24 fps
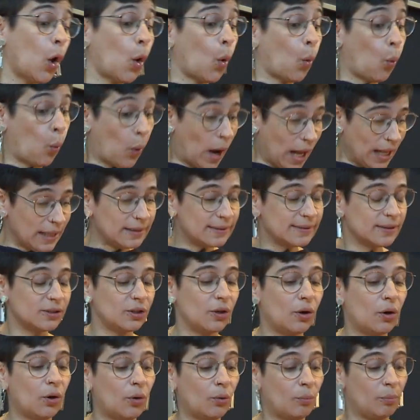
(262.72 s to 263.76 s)
Well,
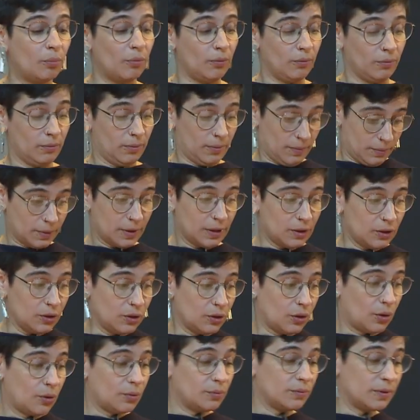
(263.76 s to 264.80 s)
so you
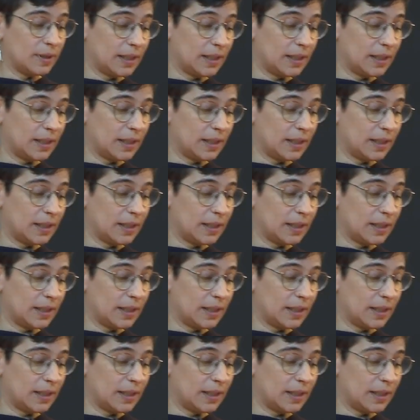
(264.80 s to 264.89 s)
know,